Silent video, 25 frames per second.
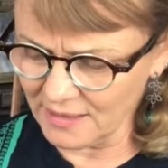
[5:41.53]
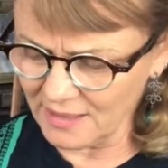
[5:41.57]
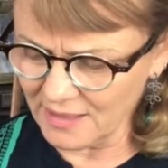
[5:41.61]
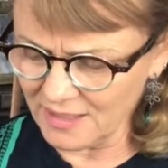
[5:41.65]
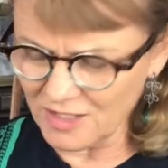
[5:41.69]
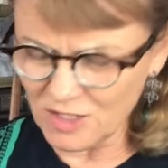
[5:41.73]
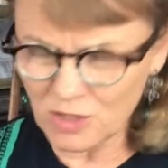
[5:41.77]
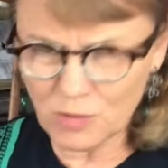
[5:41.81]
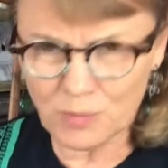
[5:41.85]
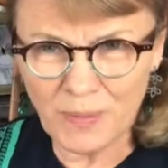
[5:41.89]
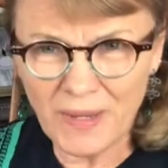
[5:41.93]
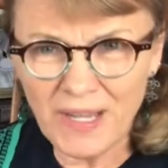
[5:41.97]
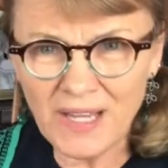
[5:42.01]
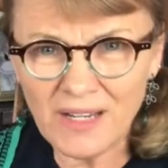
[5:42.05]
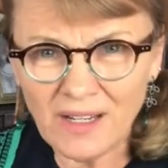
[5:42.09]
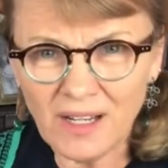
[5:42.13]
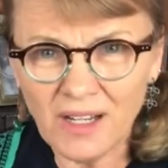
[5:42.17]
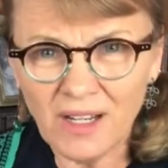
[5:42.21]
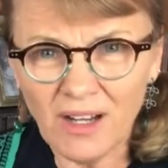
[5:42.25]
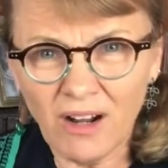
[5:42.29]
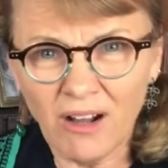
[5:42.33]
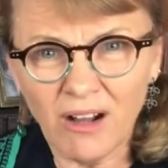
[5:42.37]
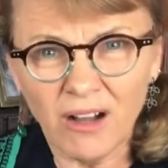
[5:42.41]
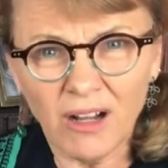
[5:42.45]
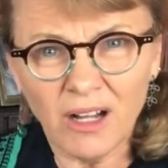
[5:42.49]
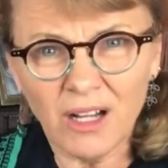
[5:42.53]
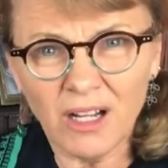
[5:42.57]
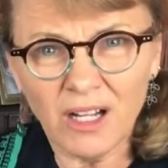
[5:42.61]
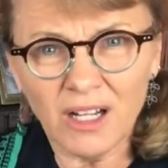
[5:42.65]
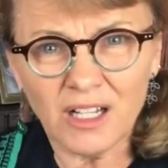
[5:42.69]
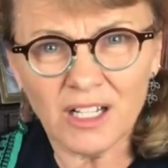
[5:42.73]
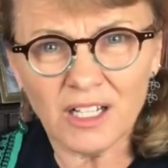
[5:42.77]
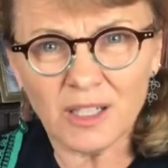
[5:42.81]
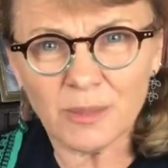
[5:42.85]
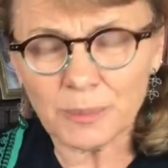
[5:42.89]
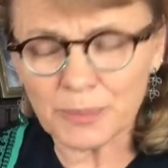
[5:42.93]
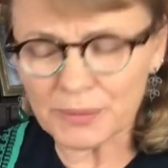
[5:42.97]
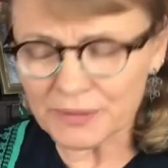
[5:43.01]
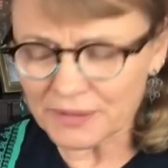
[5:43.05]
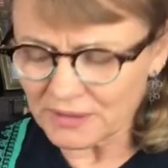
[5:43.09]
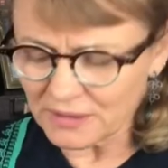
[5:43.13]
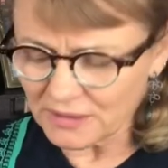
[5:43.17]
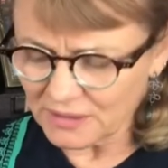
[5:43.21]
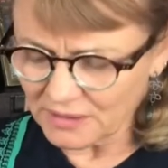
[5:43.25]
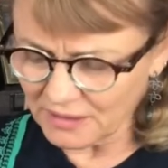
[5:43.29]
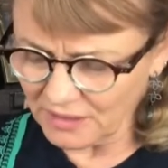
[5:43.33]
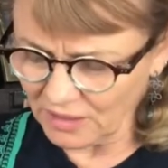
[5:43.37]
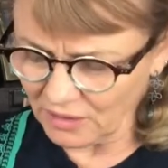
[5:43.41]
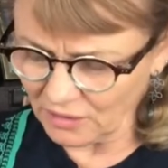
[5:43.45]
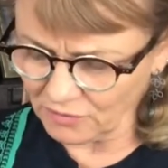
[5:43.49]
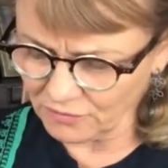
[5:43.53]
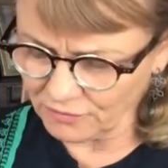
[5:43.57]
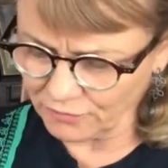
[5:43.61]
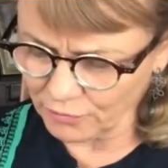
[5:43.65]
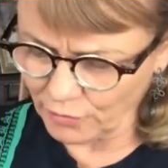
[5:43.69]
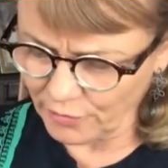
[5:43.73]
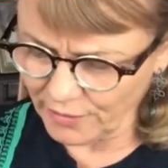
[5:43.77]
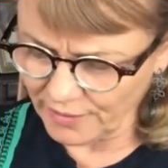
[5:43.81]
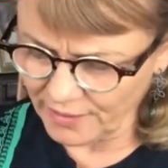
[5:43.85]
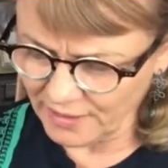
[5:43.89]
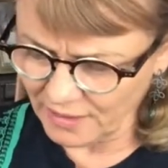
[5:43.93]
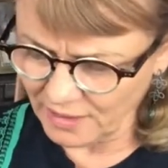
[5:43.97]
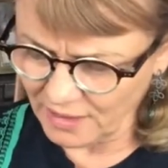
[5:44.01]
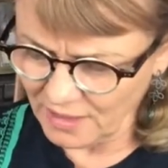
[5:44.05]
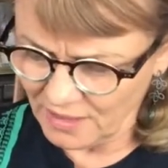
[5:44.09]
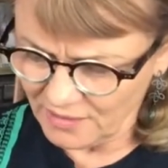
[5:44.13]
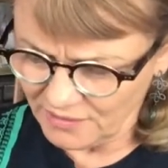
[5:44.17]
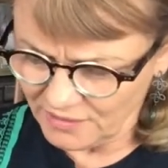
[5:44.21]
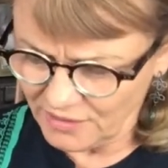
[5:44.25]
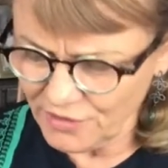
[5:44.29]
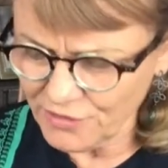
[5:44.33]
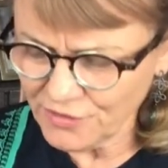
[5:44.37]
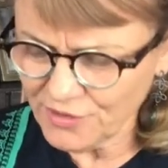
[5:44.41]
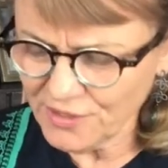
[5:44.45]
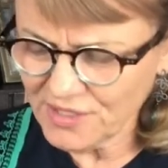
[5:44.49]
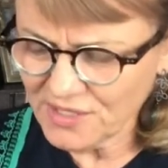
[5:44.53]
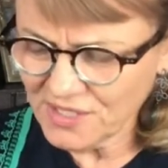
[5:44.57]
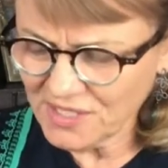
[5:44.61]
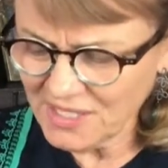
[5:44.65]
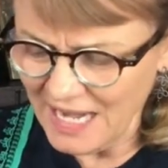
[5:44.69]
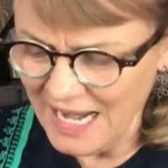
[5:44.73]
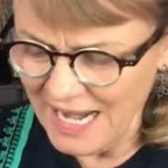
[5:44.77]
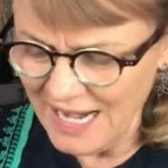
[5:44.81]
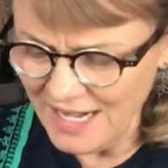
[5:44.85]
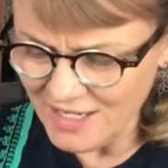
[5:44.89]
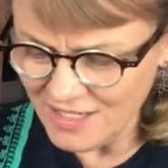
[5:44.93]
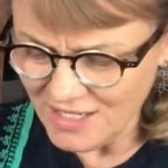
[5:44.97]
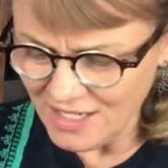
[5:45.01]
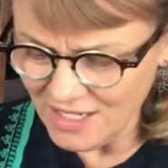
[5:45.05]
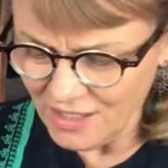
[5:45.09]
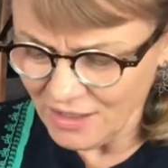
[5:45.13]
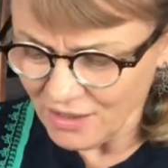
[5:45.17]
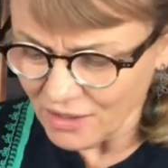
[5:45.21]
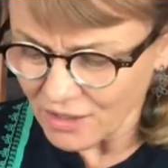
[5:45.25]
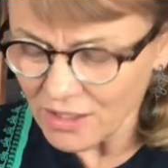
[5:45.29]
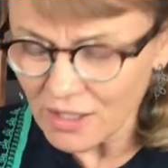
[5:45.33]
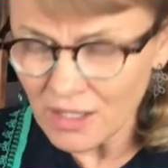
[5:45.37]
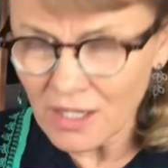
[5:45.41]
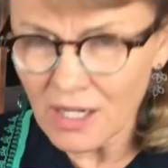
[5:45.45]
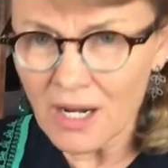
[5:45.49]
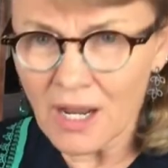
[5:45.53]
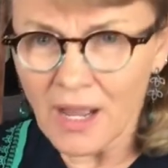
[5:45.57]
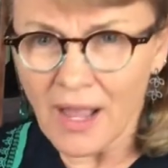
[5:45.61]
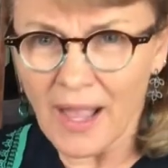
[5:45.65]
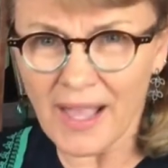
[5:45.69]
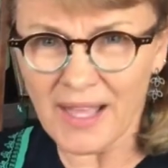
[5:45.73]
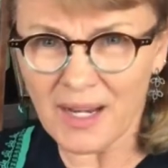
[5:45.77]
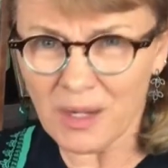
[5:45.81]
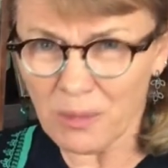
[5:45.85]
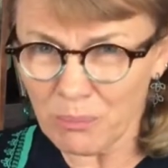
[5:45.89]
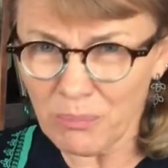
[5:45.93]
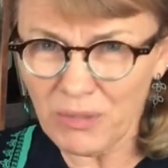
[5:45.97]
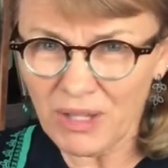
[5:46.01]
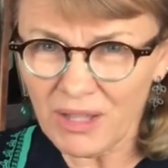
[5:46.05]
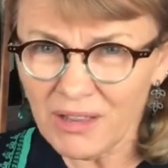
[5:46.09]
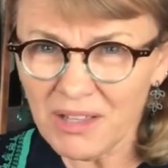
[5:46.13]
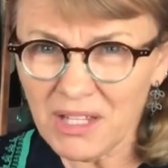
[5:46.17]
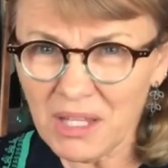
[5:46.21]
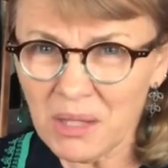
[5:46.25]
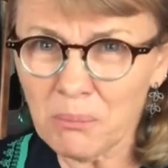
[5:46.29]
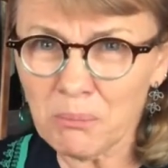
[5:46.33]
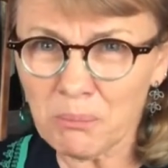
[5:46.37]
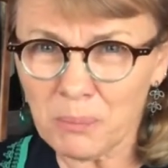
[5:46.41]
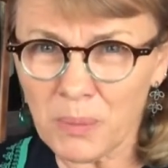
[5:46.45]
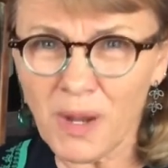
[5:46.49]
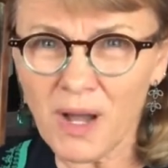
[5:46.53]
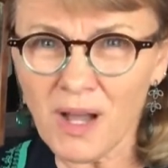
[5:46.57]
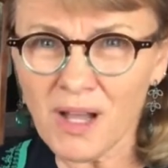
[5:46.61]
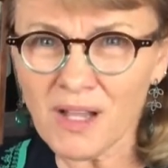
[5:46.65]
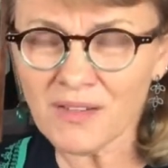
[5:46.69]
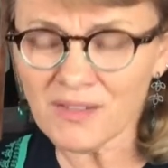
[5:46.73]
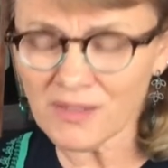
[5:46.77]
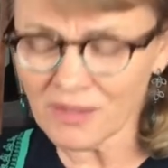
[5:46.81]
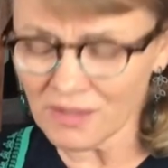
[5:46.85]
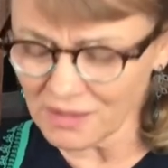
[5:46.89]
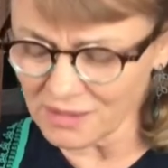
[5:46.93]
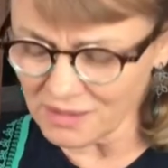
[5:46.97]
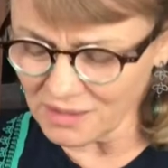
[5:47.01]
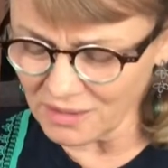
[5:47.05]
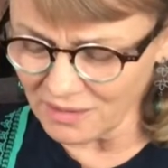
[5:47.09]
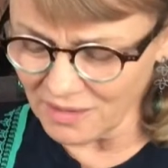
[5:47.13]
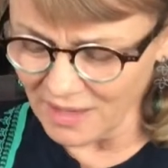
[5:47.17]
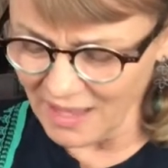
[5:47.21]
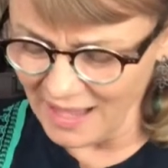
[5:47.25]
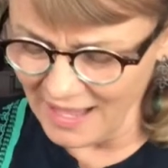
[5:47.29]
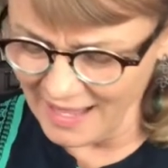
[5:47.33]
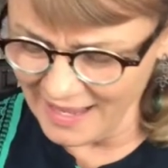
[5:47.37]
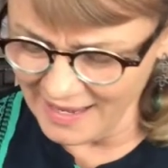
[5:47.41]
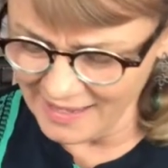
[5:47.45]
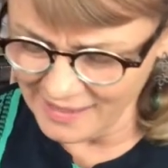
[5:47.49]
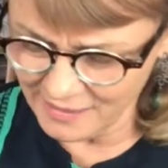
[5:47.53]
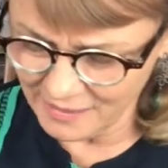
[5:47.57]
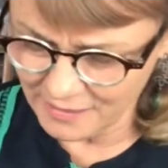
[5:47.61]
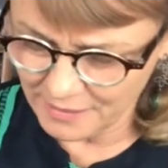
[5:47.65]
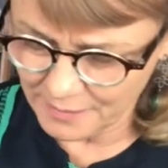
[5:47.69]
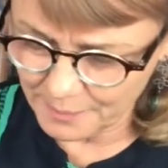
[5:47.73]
"Speed it up," yelled Florida. "There's a steak dinner and $1 million on the line."